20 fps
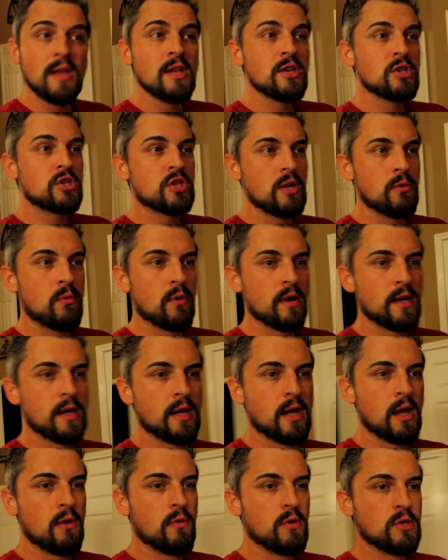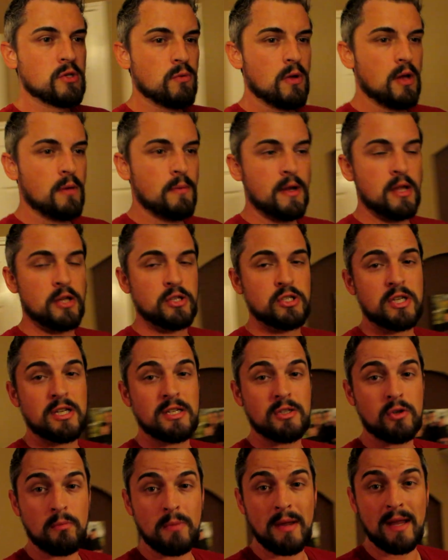she wanted to go as well because
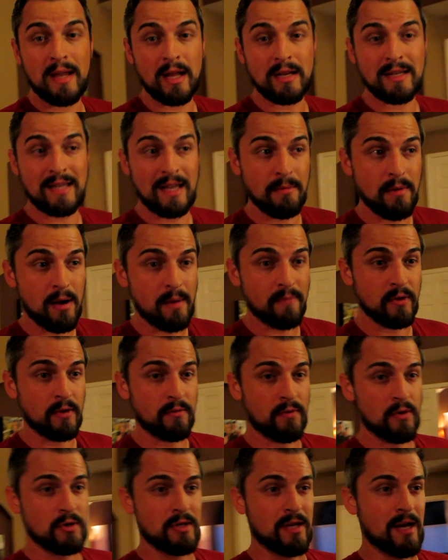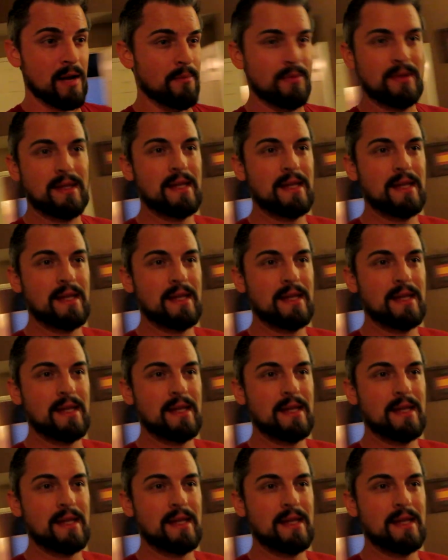she's being a team mom for the first time.